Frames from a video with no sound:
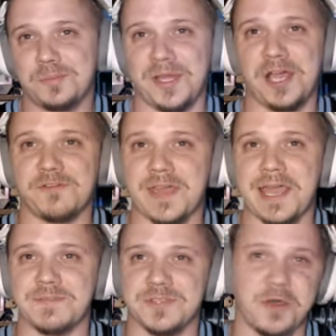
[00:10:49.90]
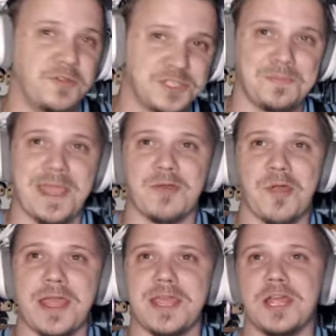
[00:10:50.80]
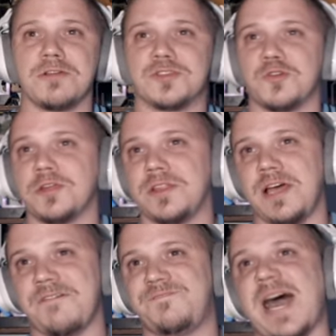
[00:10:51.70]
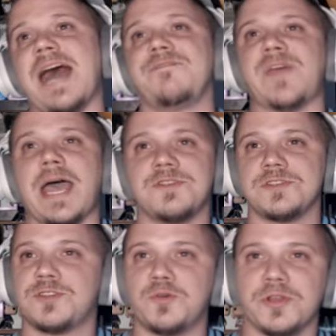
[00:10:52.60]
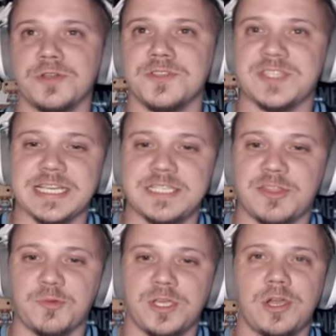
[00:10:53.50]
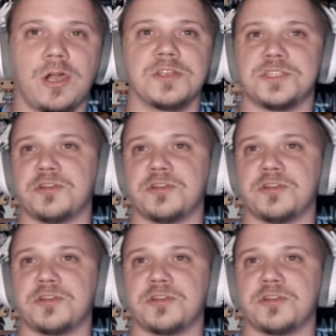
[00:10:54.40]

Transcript: playoff game. So this man right here, Jordan Love, 5,263 yards,